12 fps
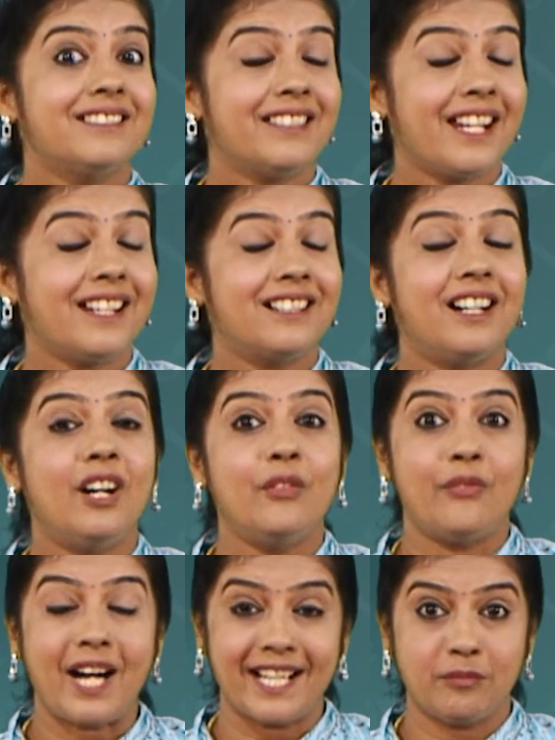Take a
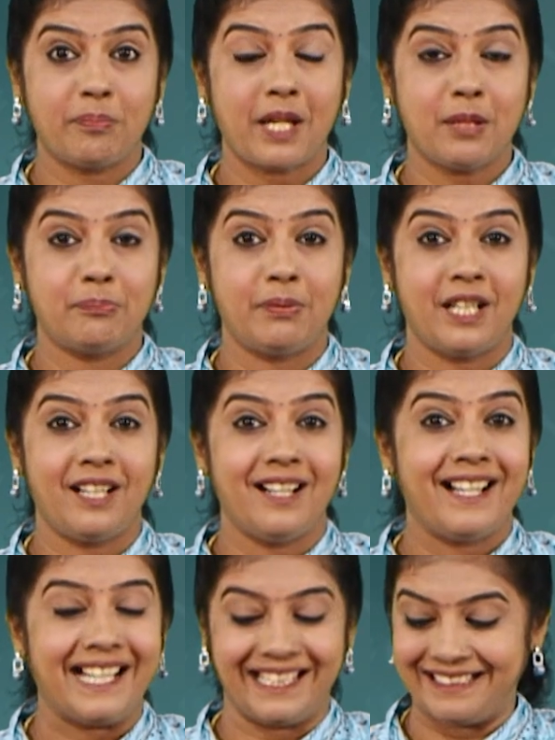white paper
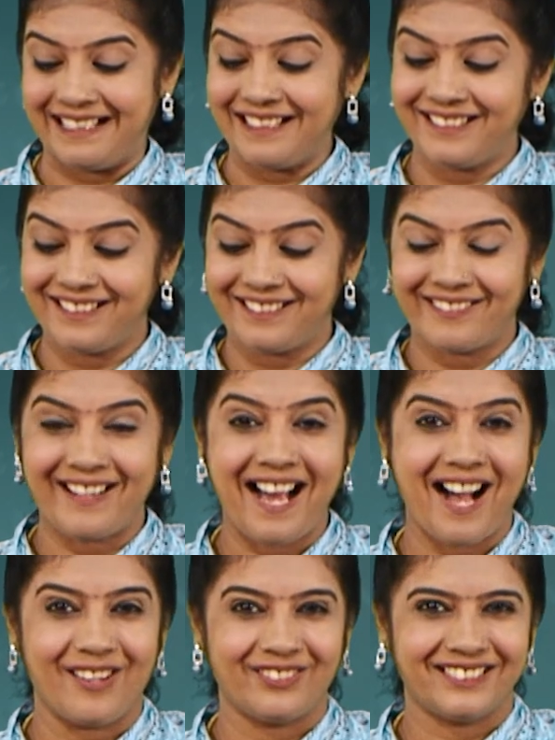and cut it
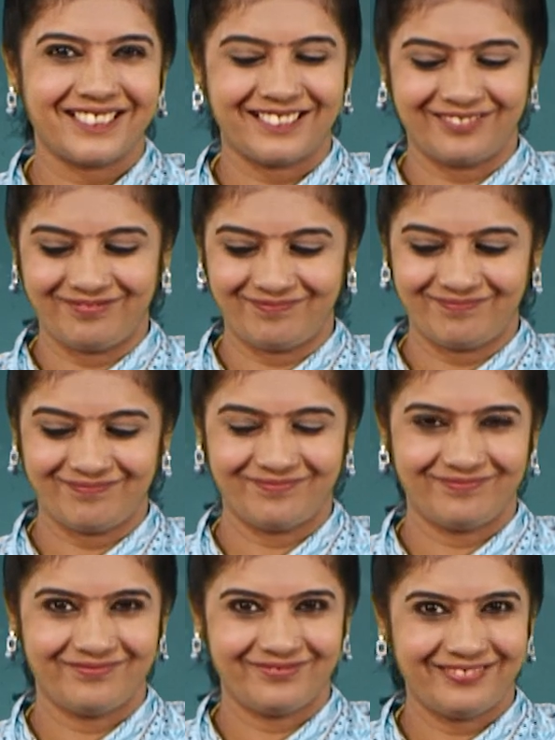round.
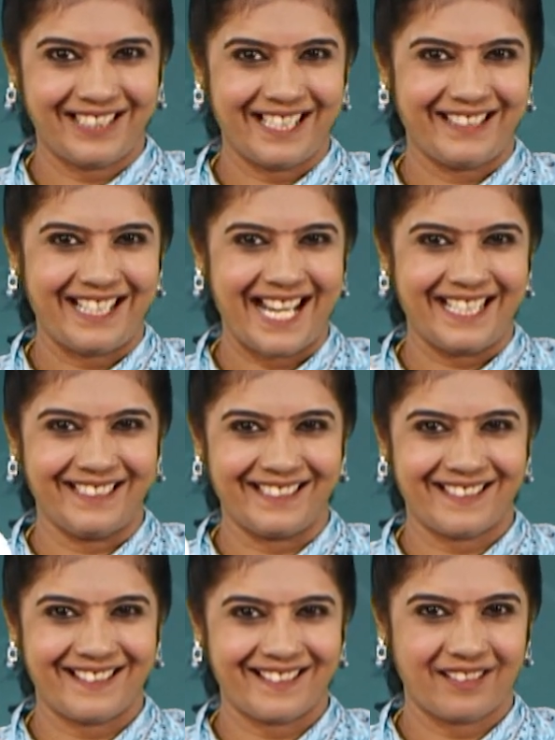Ah, like
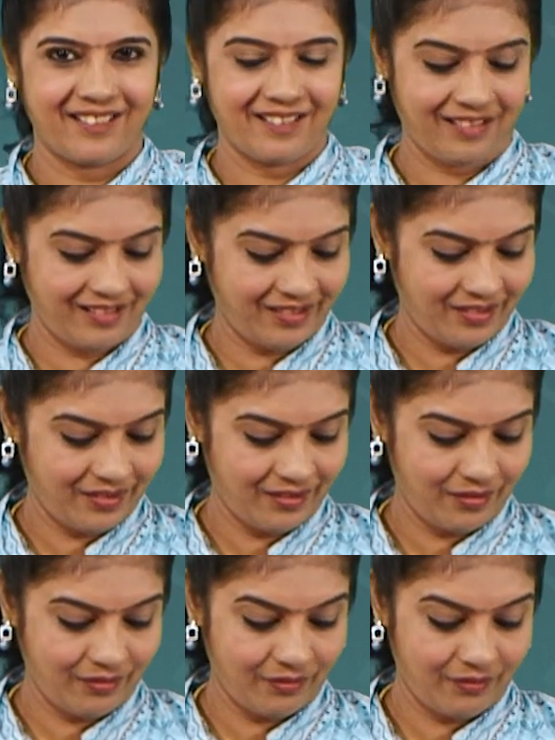this.
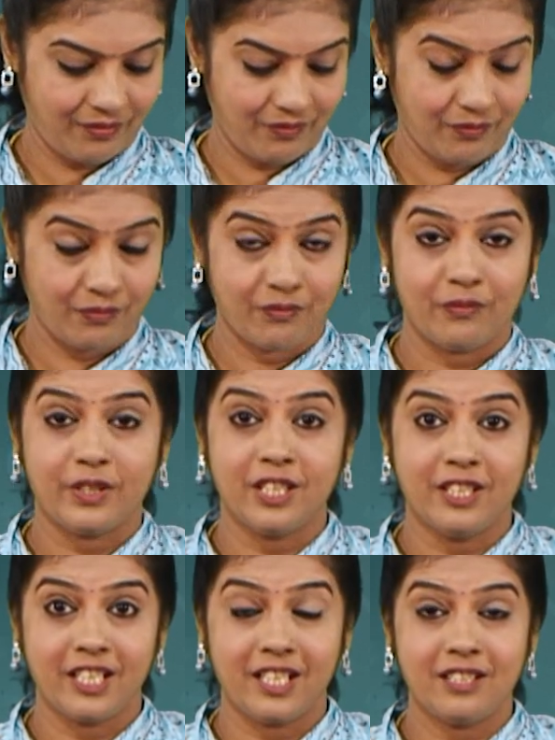We
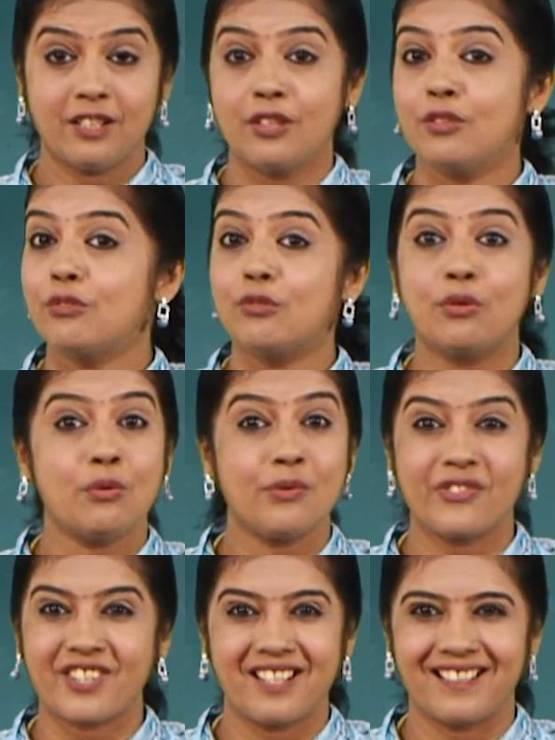need two
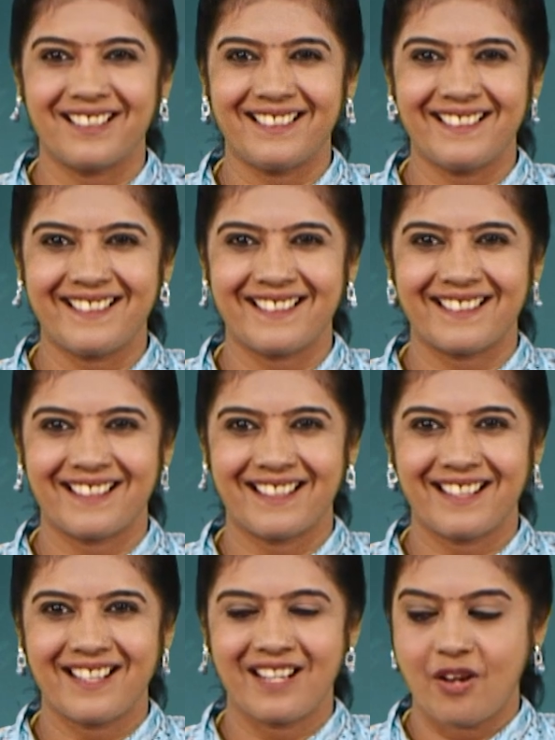circles,
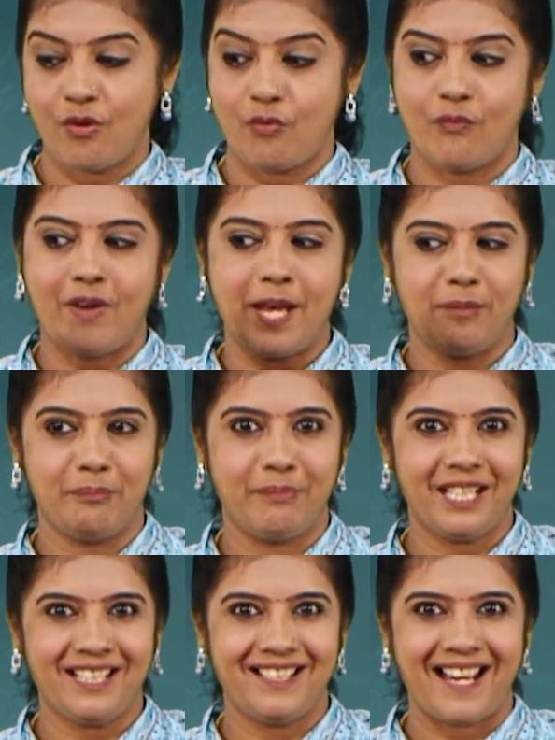one
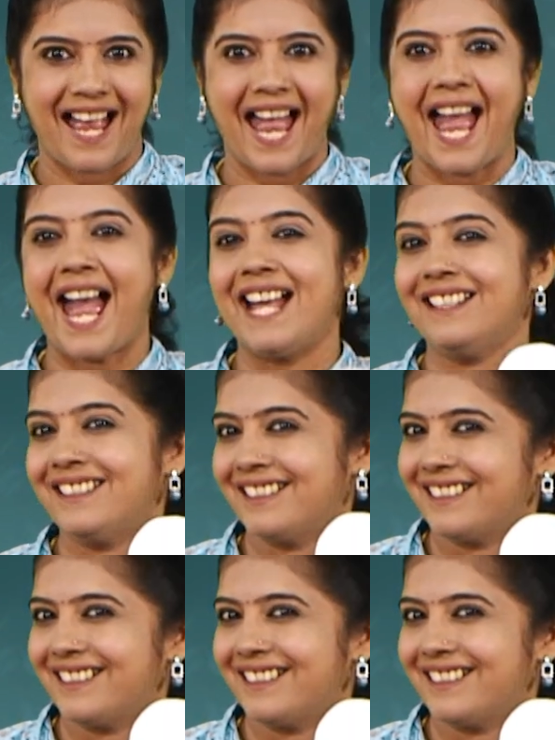big and